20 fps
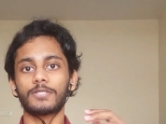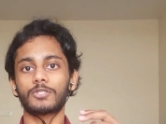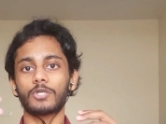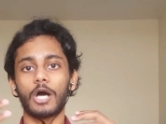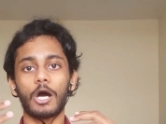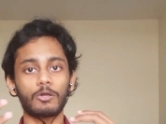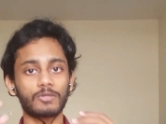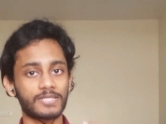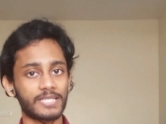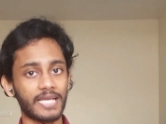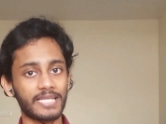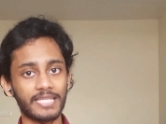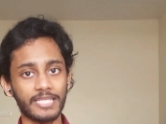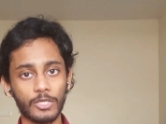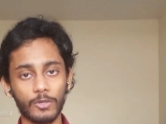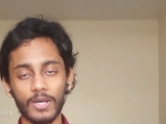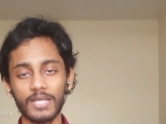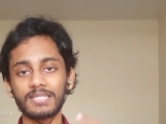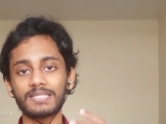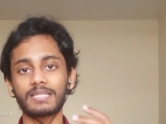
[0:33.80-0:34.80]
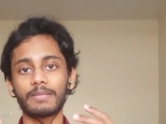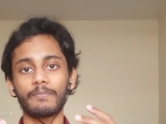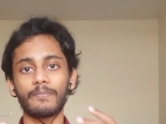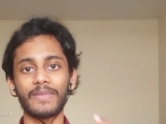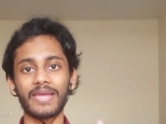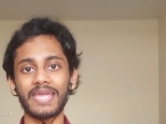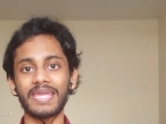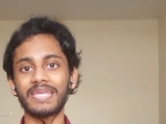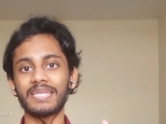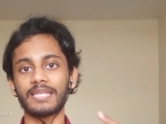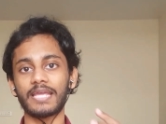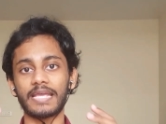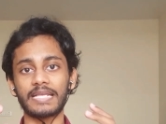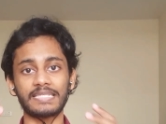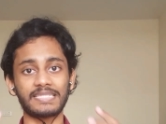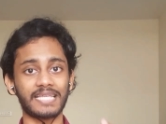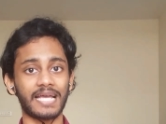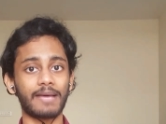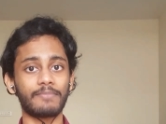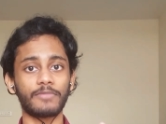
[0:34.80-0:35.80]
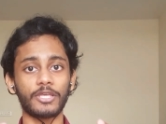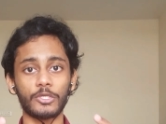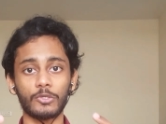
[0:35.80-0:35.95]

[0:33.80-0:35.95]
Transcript: So outside the US, the main exam